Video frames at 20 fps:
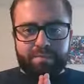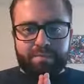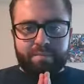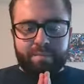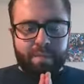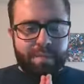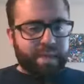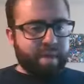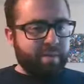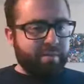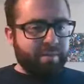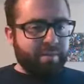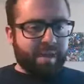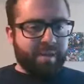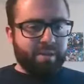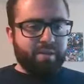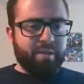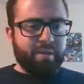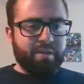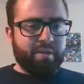but yeah, I,
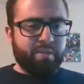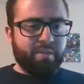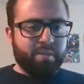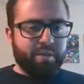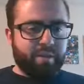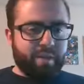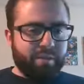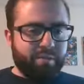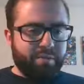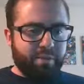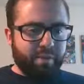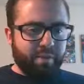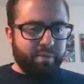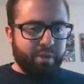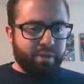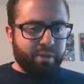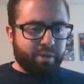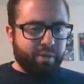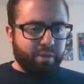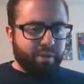this was definitely a
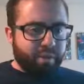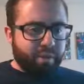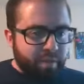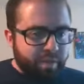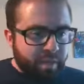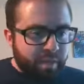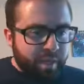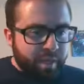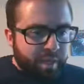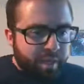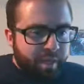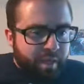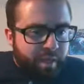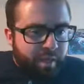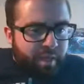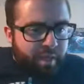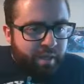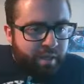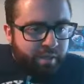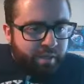pleasure.
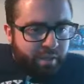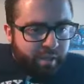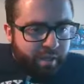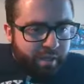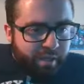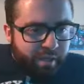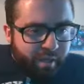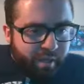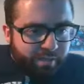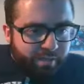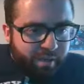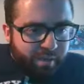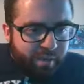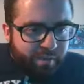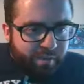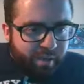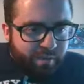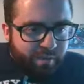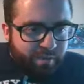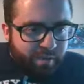A
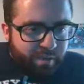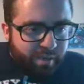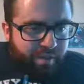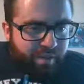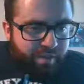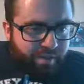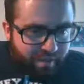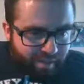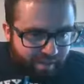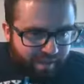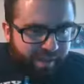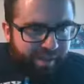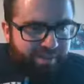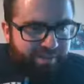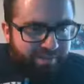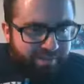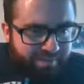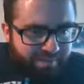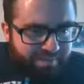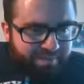favorite, yeah,
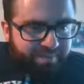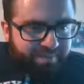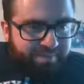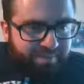yeah,